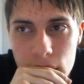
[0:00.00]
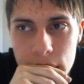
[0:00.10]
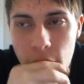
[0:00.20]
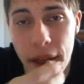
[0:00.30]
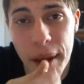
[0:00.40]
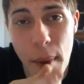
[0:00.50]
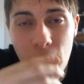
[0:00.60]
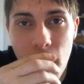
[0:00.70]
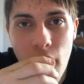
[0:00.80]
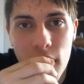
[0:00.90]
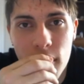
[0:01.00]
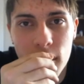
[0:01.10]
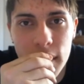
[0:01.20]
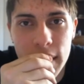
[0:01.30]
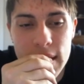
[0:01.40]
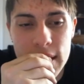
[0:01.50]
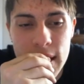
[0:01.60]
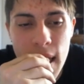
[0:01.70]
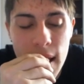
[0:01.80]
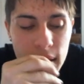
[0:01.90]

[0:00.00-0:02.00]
So the thing about Carl is